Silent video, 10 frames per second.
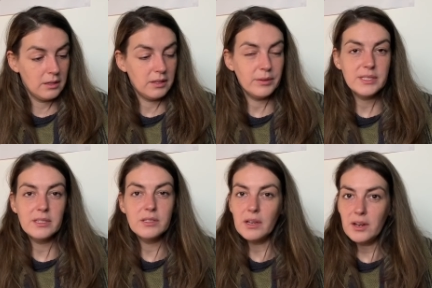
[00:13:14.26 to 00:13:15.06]
There is
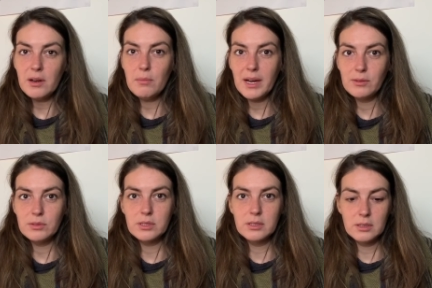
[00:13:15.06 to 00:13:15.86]
a certain
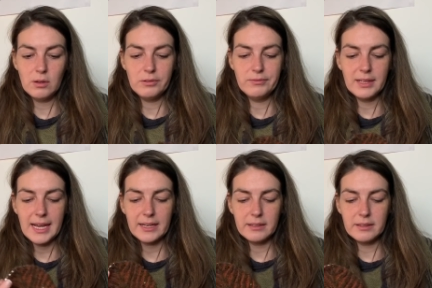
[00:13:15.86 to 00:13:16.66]
amount of
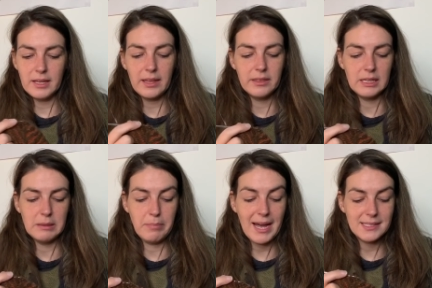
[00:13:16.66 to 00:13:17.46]
length that
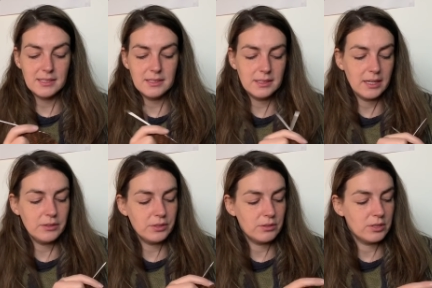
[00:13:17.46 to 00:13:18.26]
the pattern
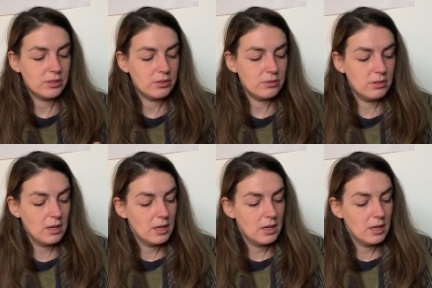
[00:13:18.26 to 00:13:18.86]
tells you to do,